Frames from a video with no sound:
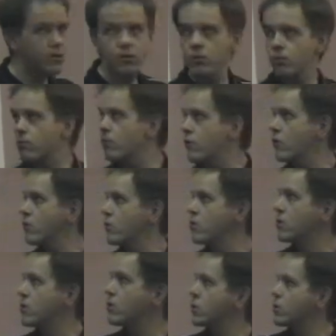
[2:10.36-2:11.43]
you
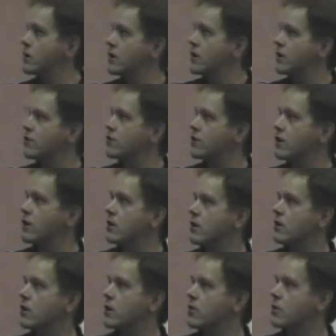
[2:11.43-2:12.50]
probably will get
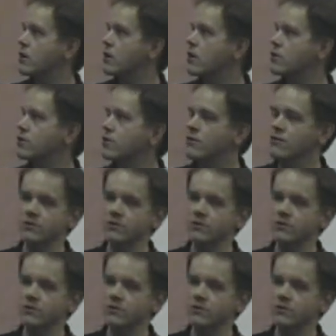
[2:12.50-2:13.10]
rid of